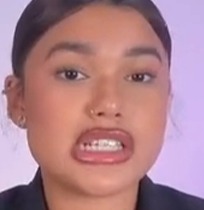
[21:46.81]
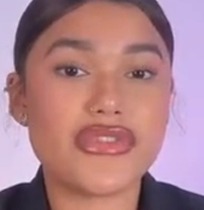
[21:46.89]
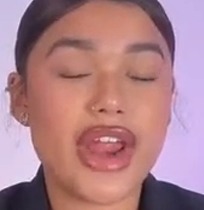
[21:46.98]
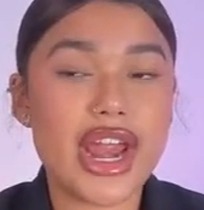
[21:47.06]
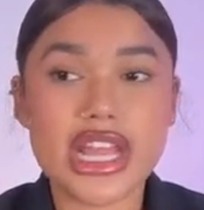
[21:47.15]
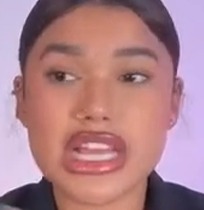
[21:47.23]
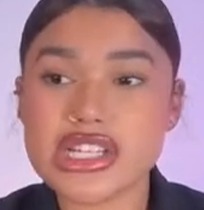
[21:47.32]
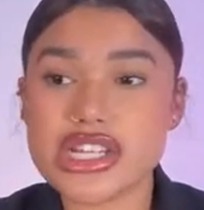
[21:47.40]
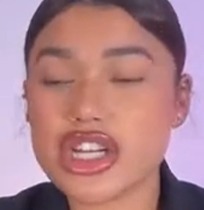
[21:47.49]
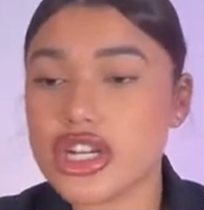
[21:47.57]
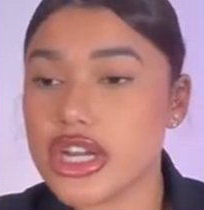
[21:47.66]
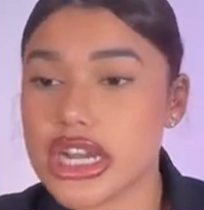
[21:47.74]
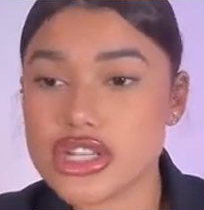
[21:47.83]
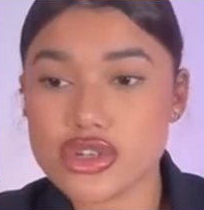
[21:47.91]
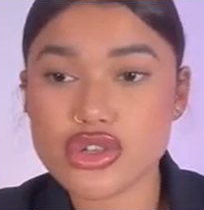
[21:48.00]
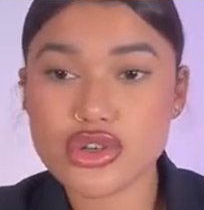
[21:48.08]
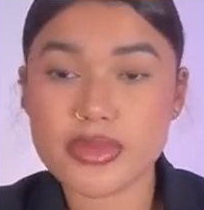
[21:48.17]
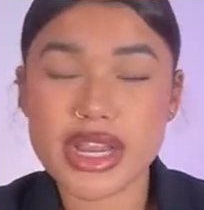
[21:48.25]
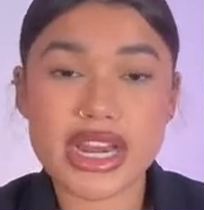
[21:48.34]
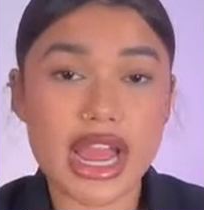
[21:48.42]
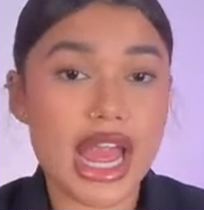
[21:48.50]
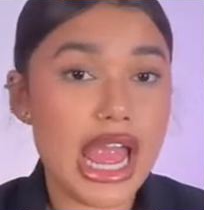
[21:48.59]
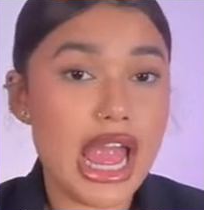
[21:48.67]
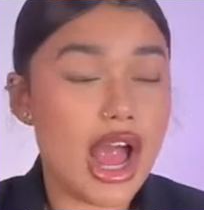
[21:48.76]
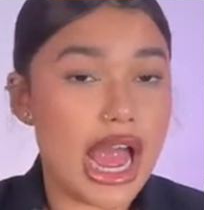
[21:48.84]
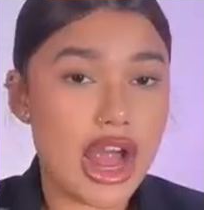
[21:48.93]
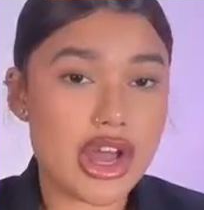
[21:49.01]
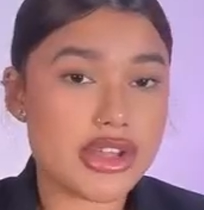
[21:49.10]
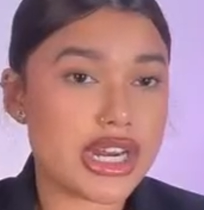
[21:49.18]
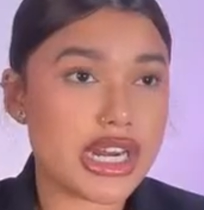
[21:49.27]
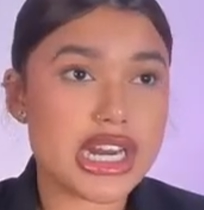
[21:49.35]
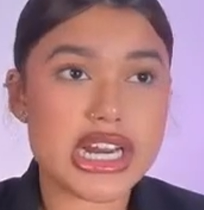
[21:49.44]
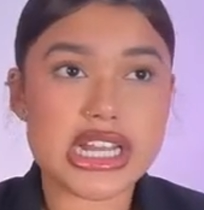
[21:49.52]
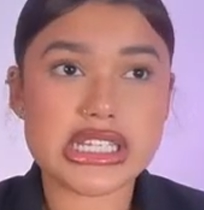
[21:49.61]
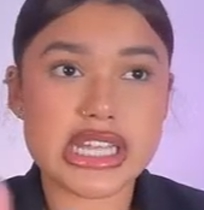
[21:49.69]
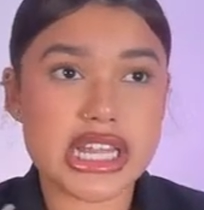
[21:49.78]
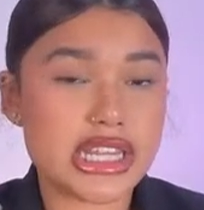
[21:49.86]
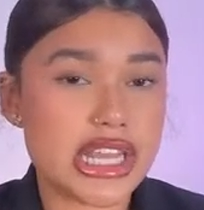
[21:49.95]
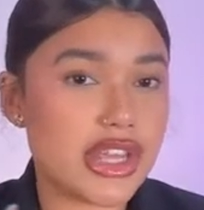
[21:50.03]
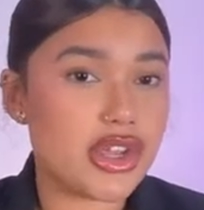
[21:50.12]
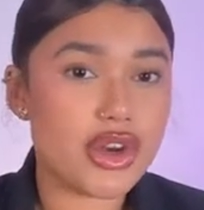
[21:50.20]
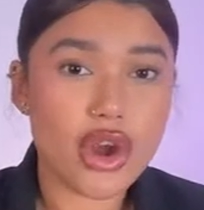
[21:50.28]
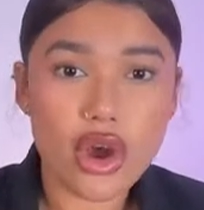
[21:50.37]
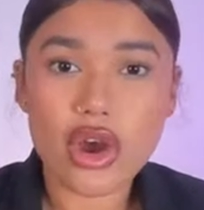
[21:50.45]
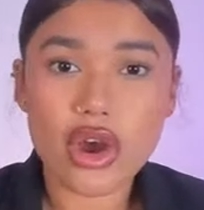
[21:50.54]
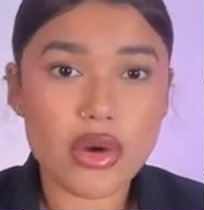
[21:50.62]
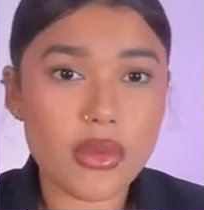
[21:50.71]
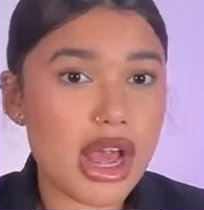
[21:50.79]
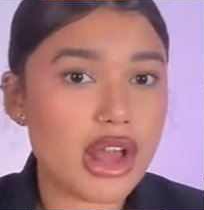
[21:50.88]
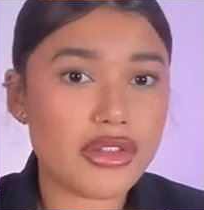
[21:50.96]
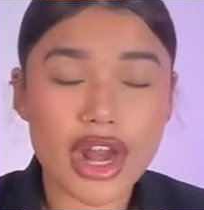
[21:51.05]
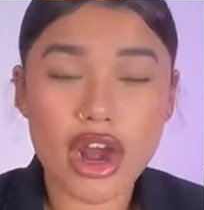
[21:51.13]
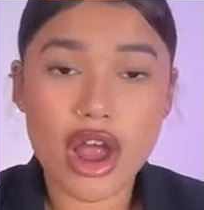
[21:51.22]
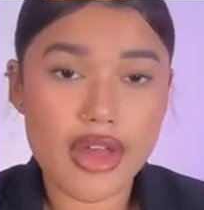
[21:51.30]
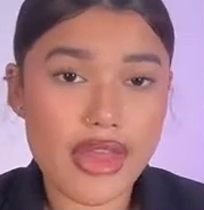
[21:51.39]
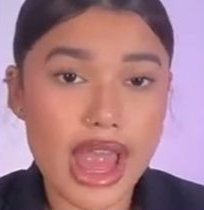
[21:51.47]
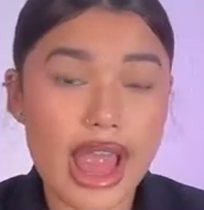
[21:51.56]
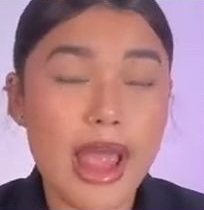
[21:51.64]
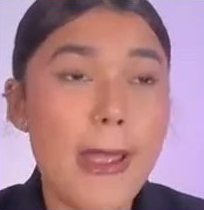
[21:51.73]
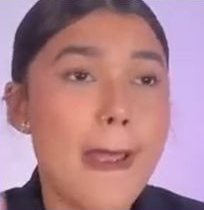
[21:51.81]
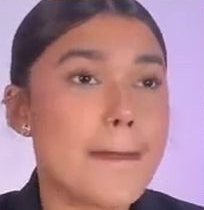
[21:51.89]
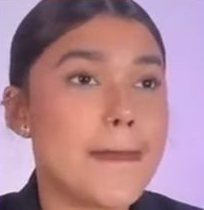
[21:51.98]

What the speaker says: It's very easy to look at social media at other clinics and think, you know, oh wow, they're all that.